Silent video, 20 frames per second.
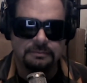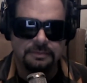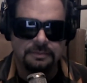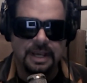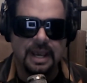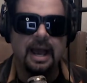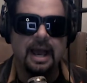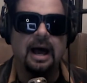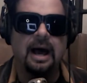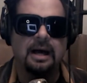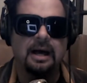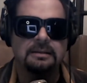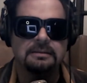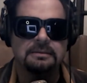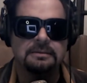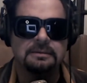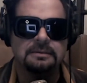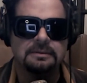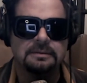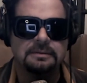Yeah,
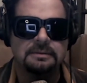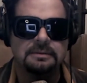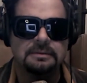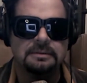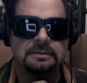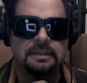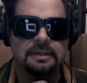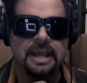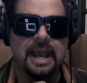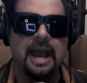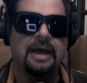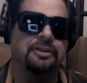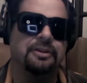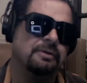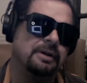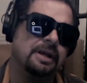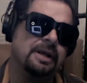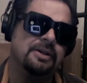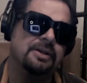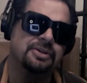
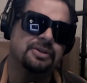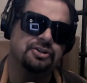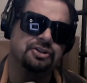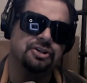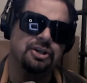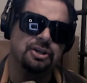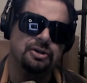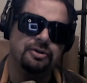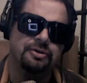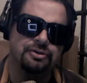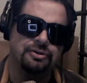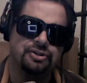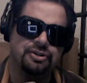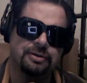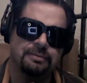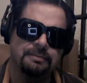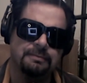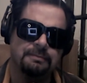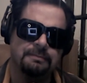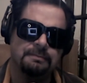there is. It's
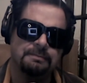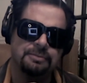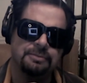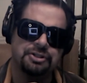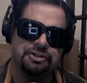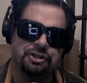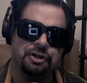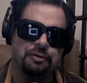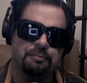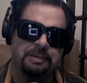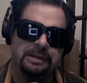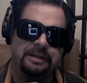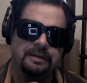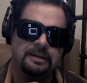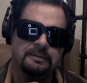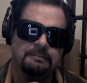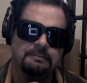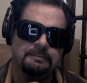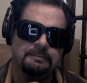huge. Stupid.